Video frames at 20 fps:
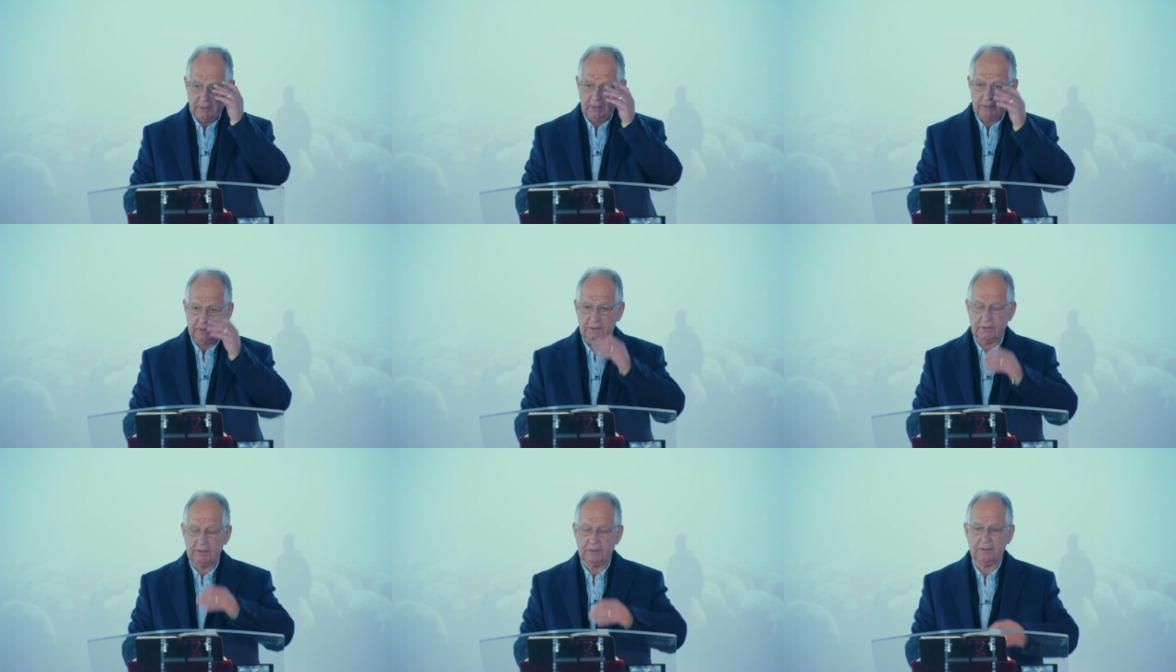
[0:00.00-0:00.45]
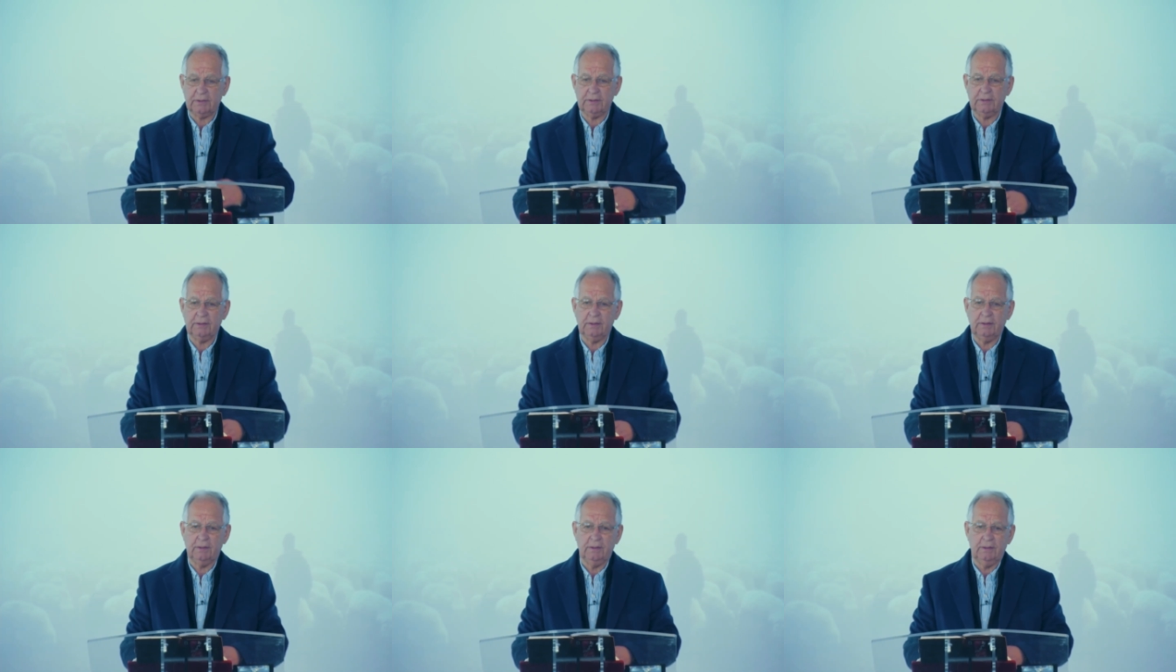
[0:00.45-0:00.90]
us
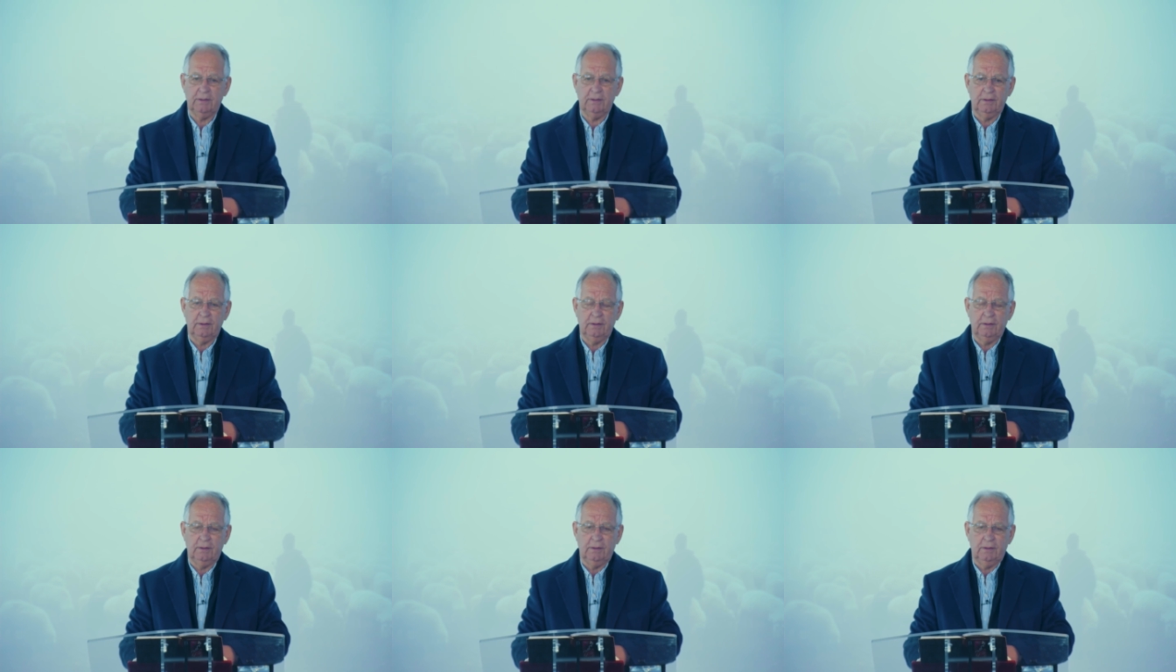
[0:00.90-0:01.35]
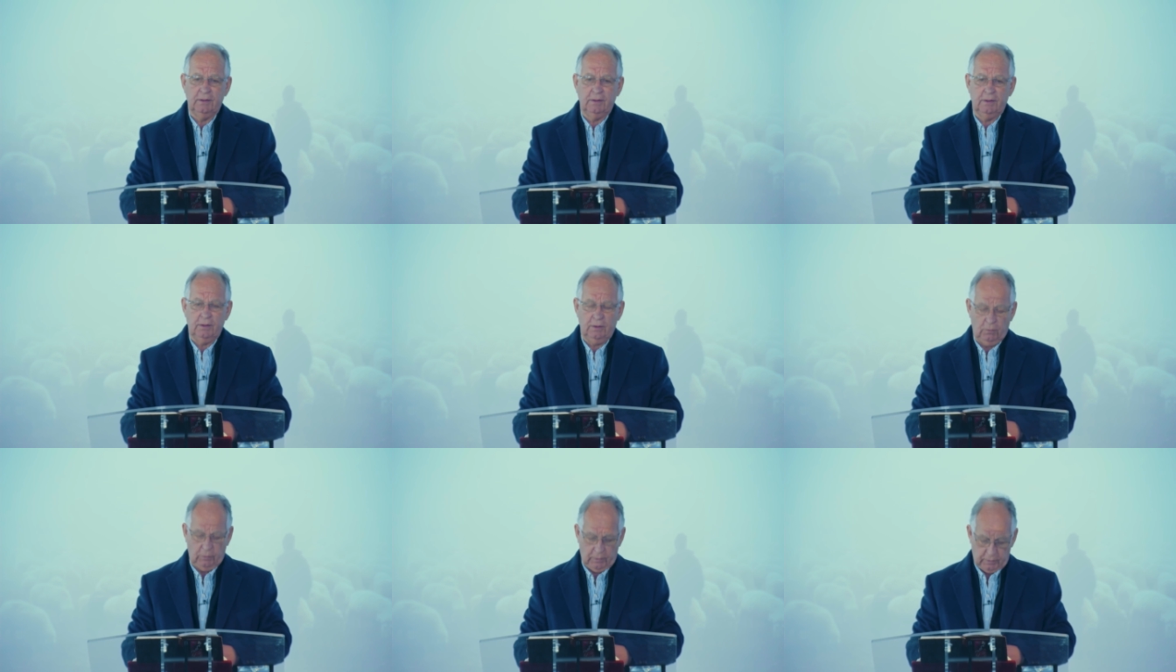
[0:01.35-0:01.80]

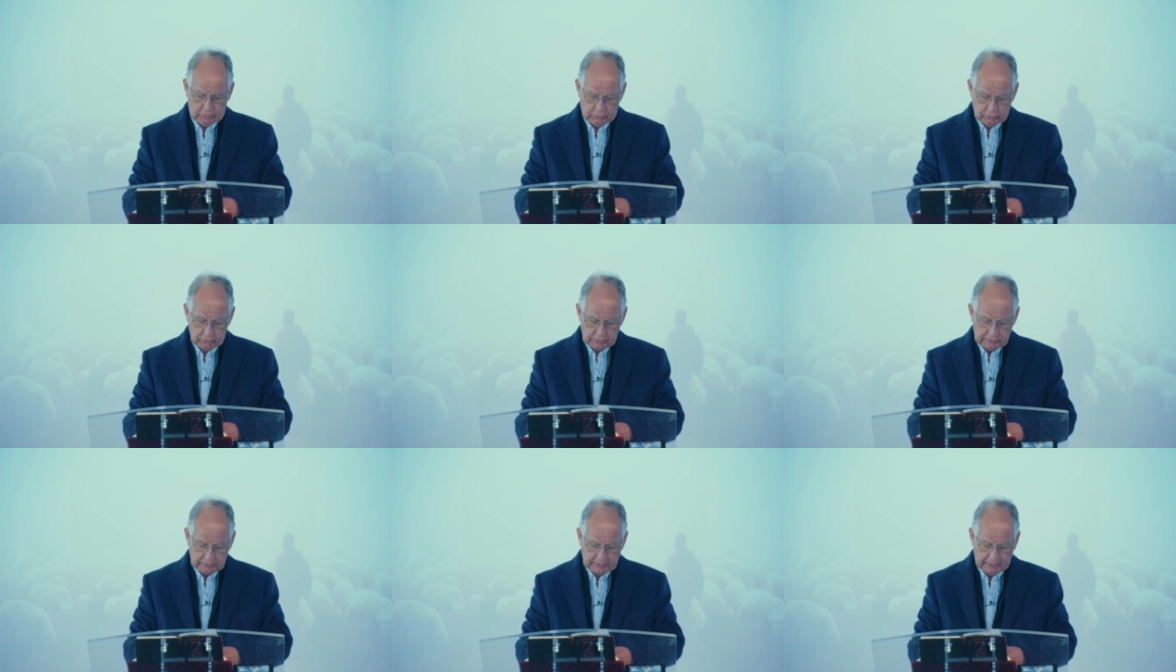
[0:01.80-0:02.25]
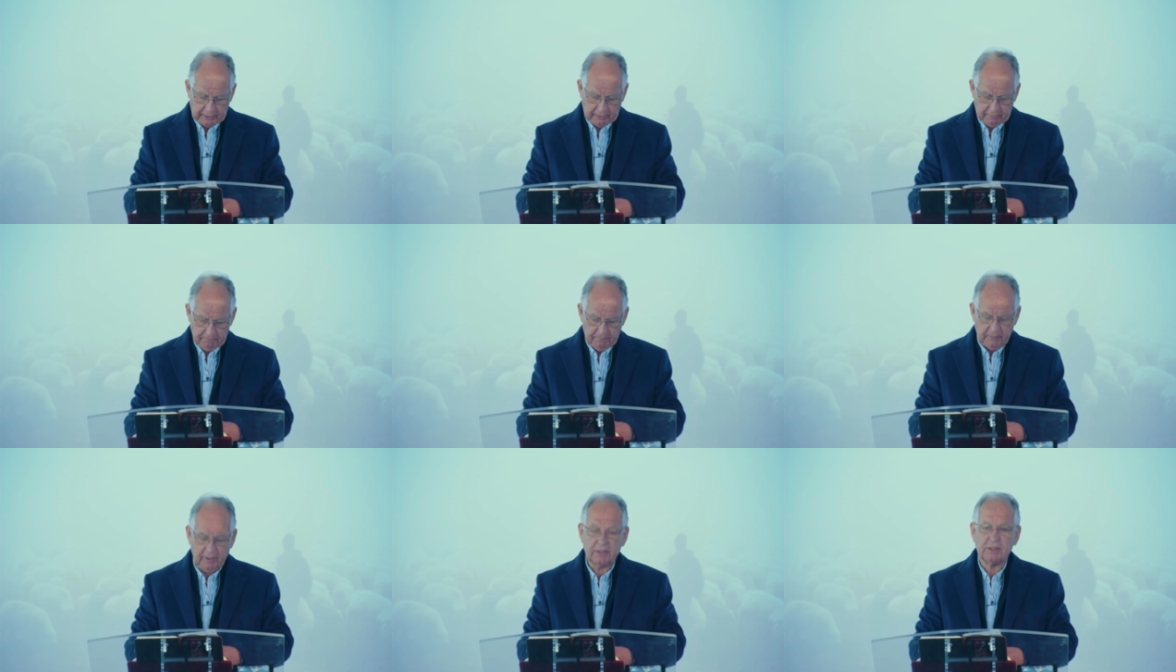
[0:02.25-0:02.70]
with just
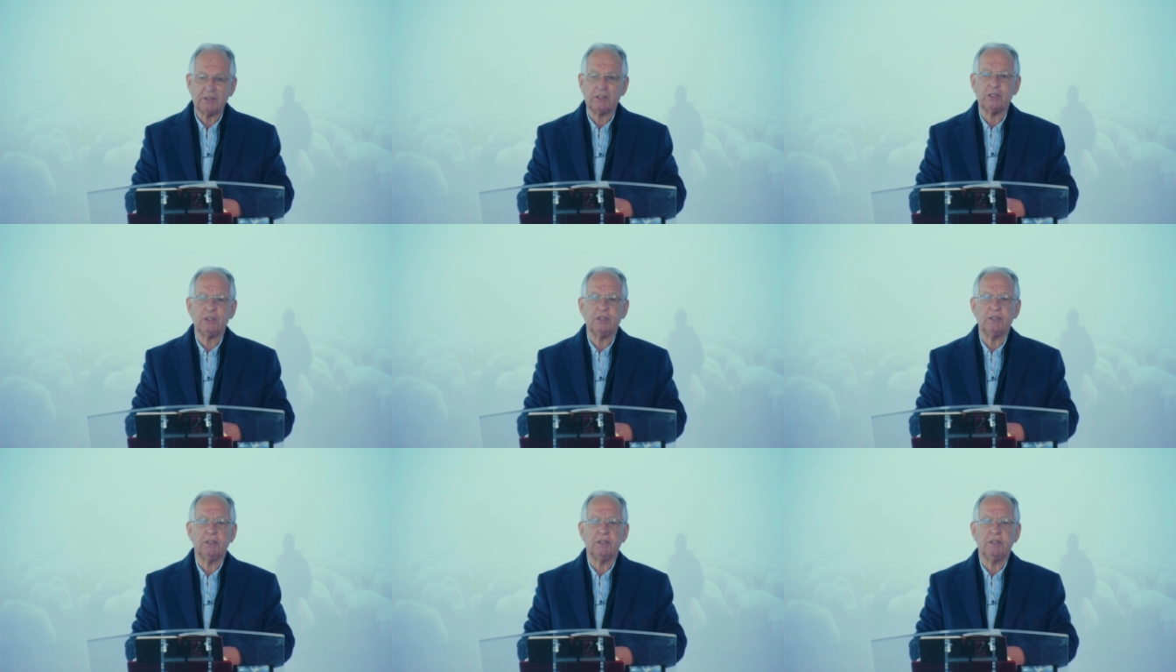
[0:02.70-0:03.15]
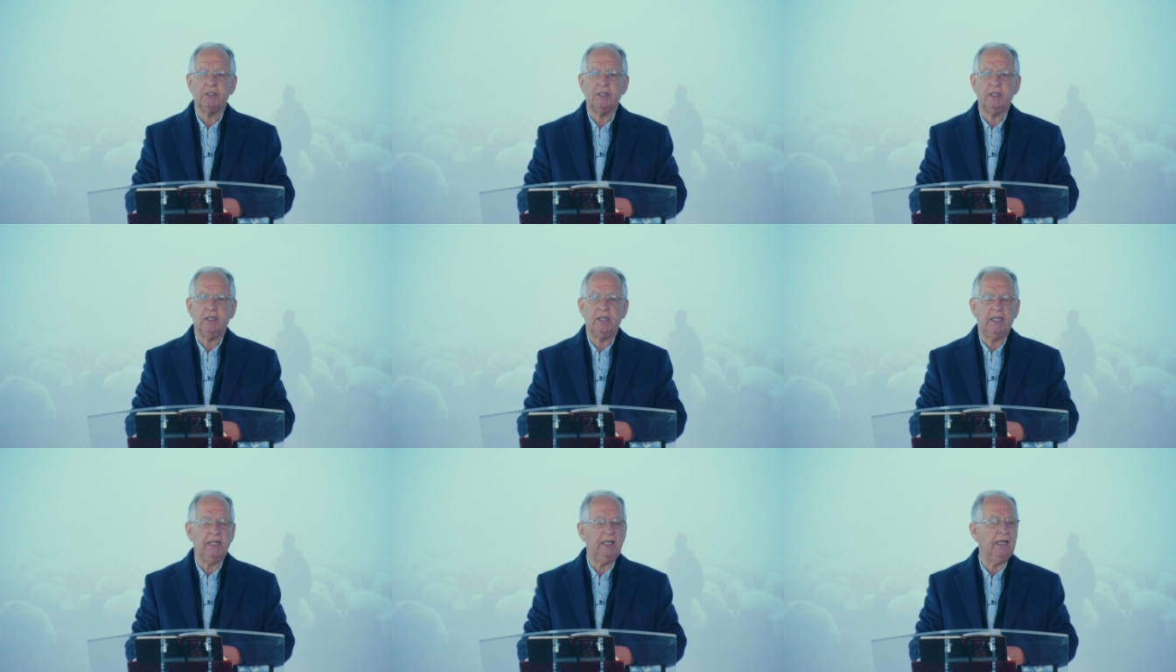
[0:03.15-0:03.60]
how much
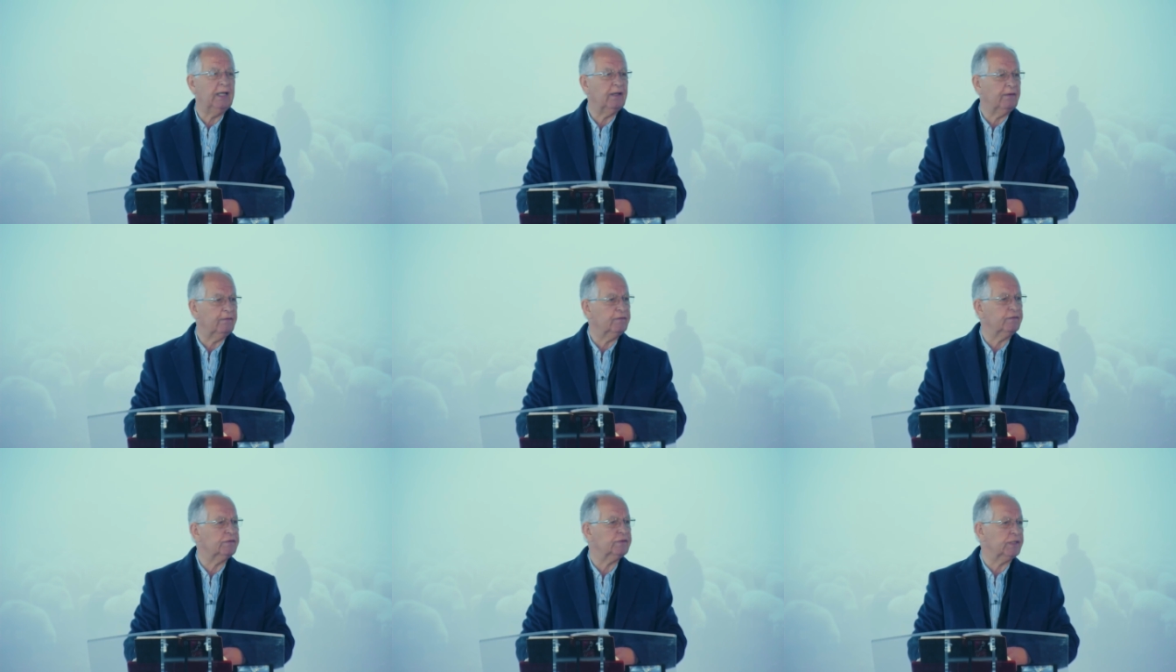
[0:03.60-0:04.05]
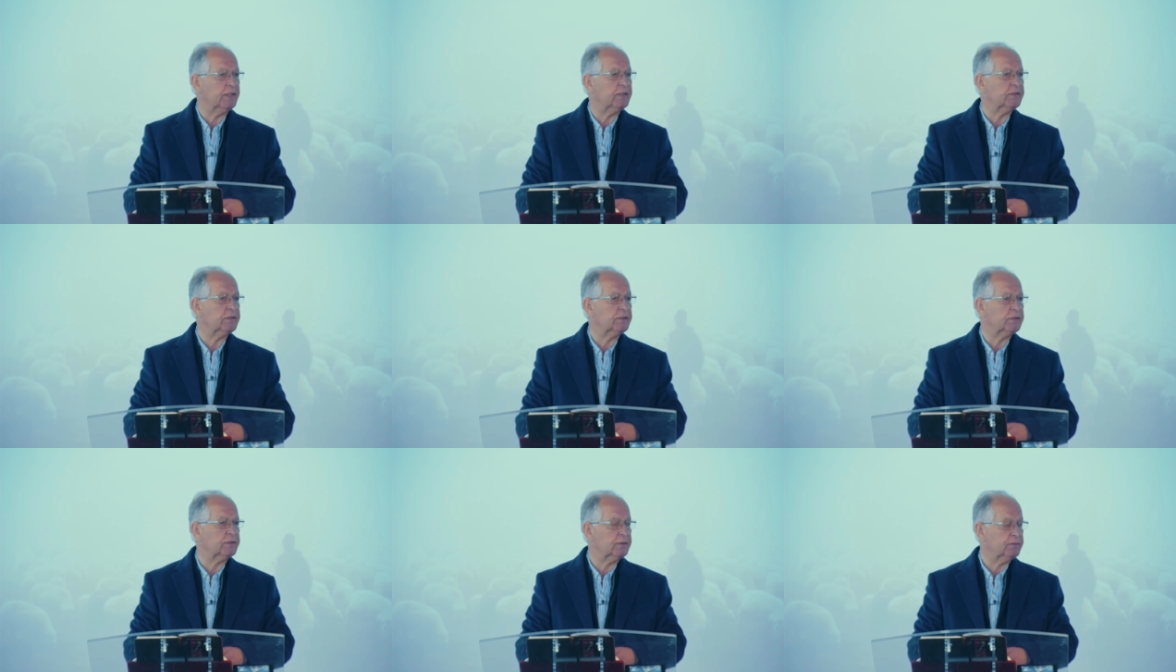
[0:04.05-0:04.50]
he loves
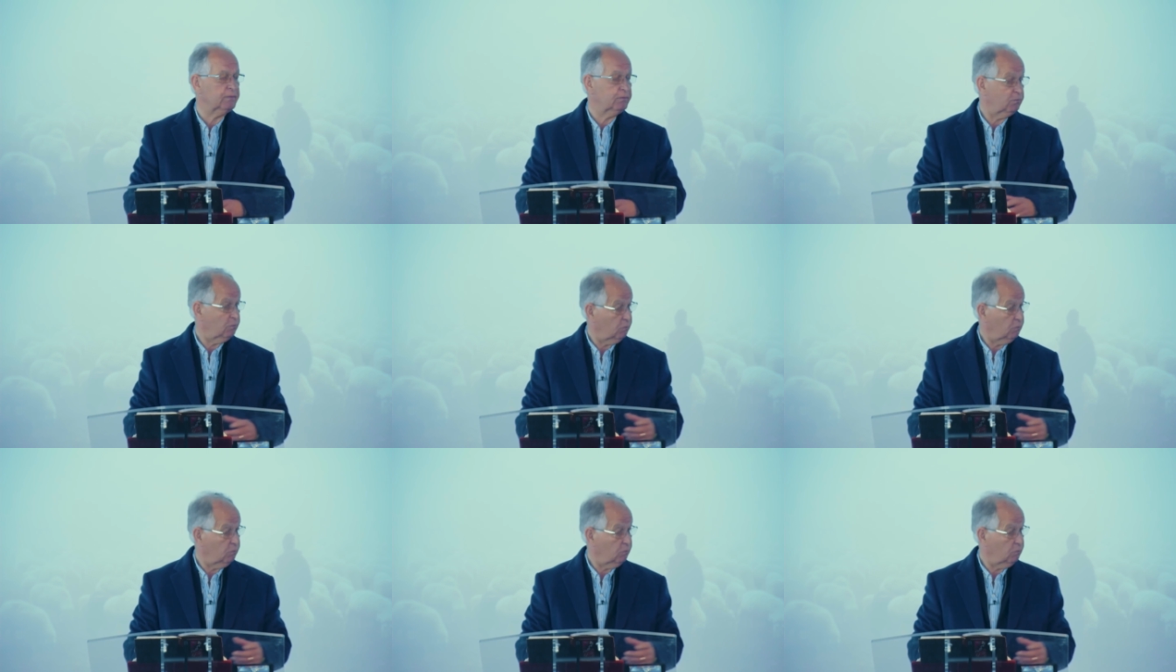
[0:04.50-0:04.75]
us.